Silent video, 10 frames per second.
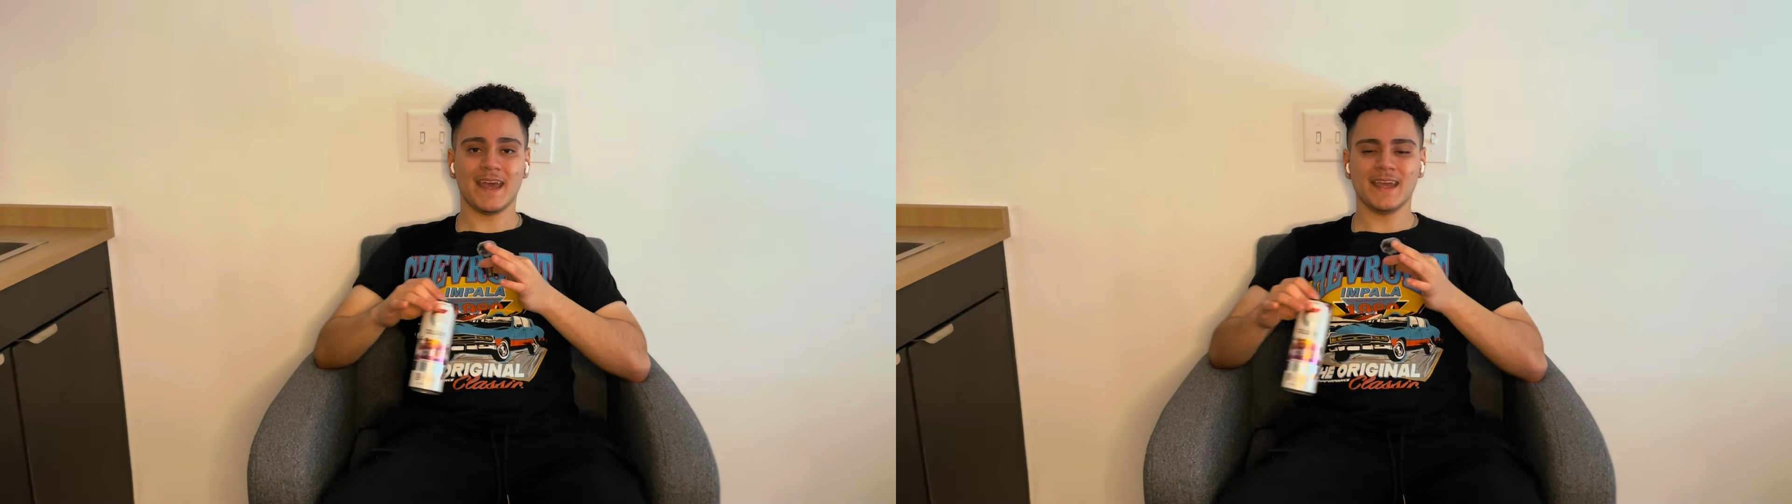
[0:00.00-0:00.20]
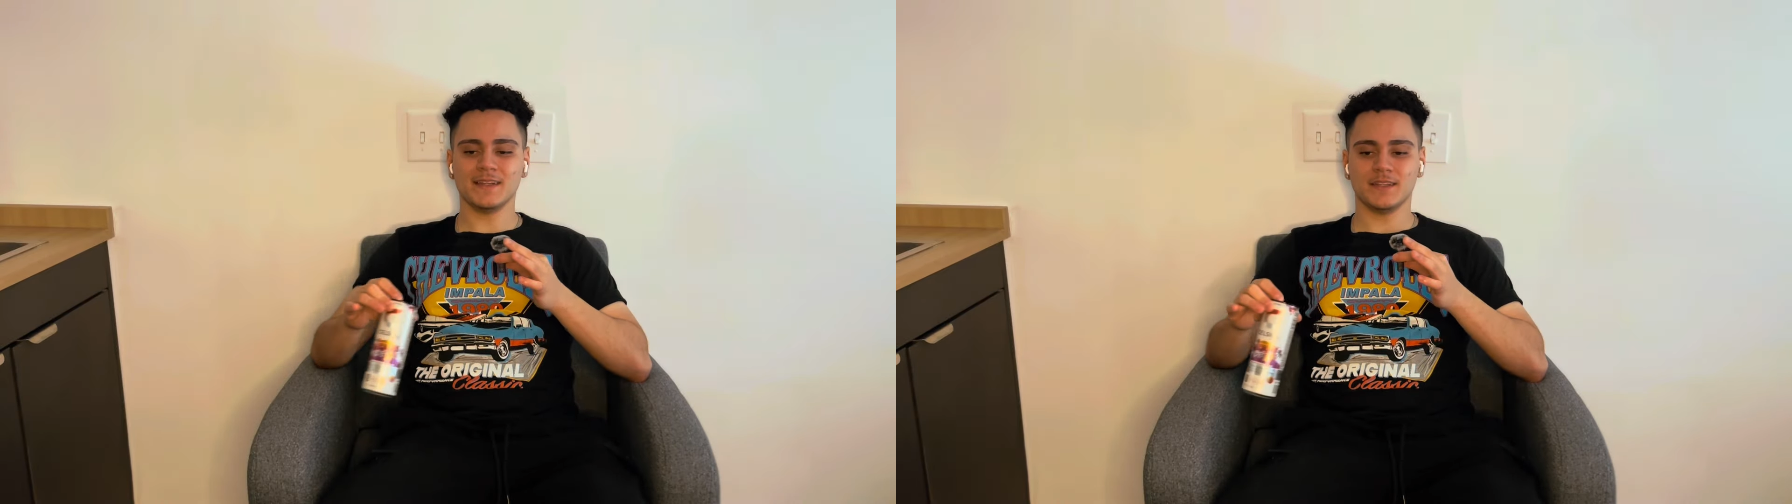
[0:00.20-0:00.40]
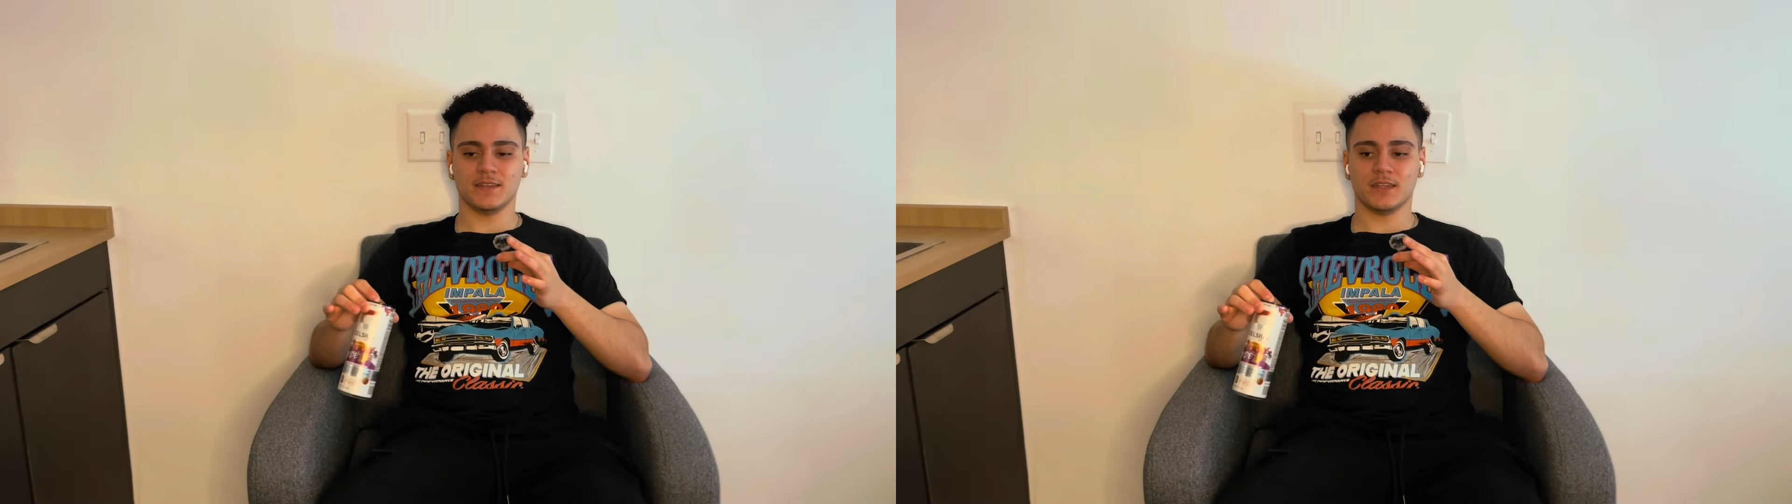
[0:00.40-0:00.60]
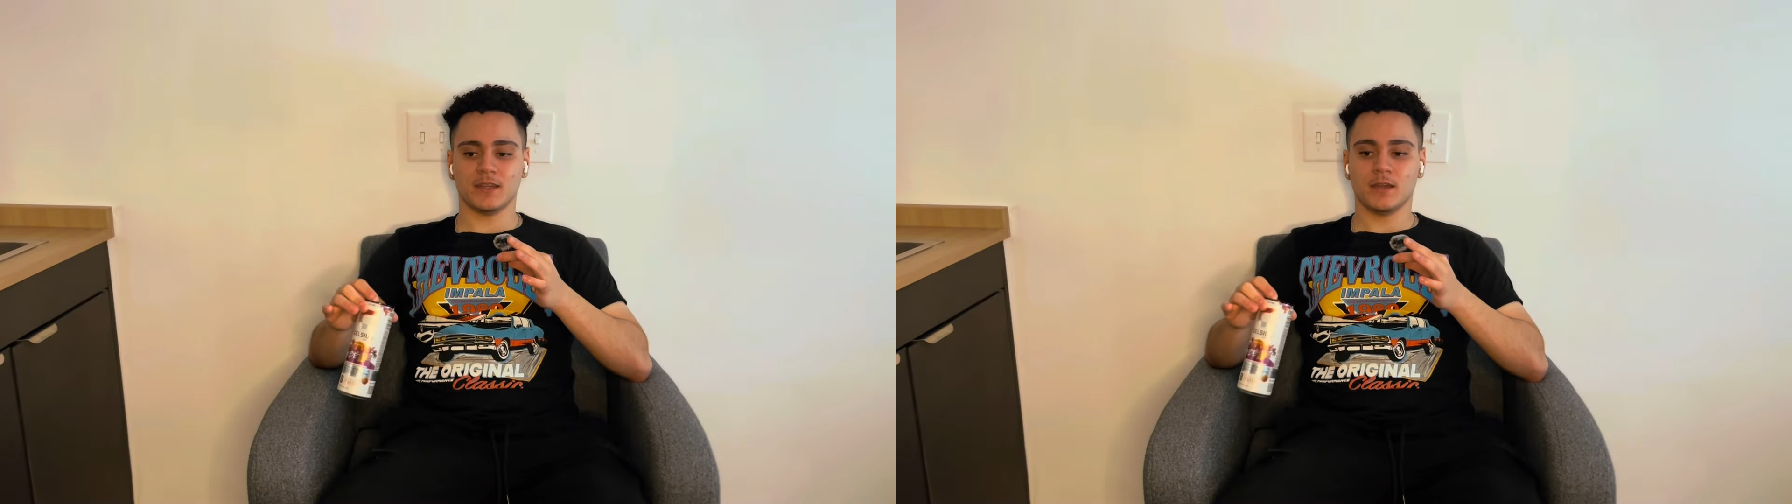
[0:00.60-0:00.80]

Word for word: anything.